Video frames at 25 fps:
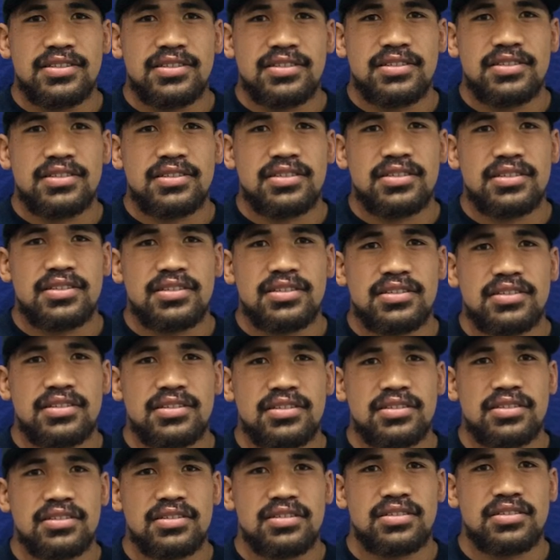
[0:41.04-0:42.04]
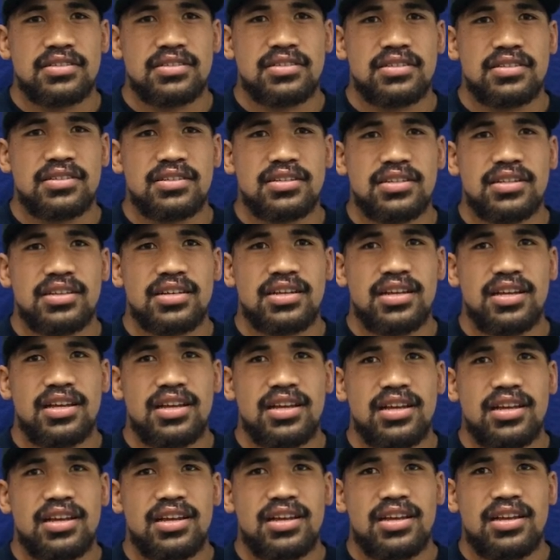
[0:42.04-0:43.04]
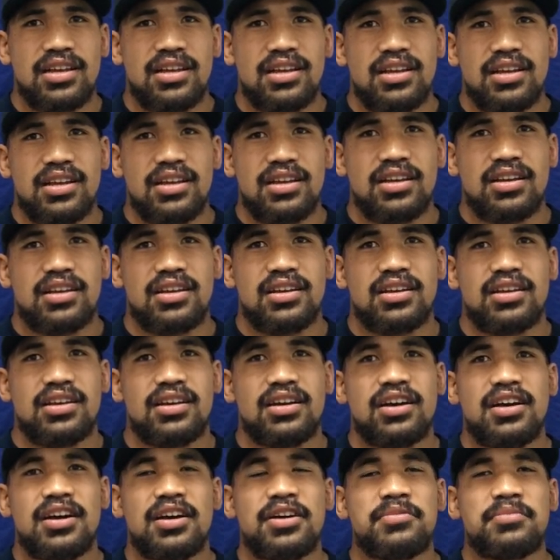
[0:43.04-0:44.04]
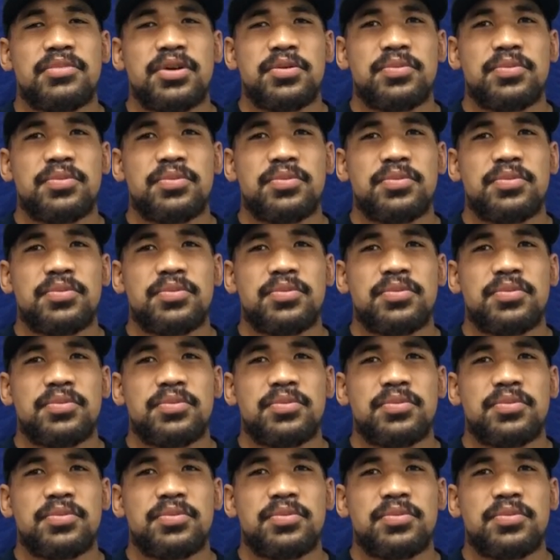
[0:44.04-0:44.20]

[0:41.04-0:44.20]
And how did your parents react when they found out?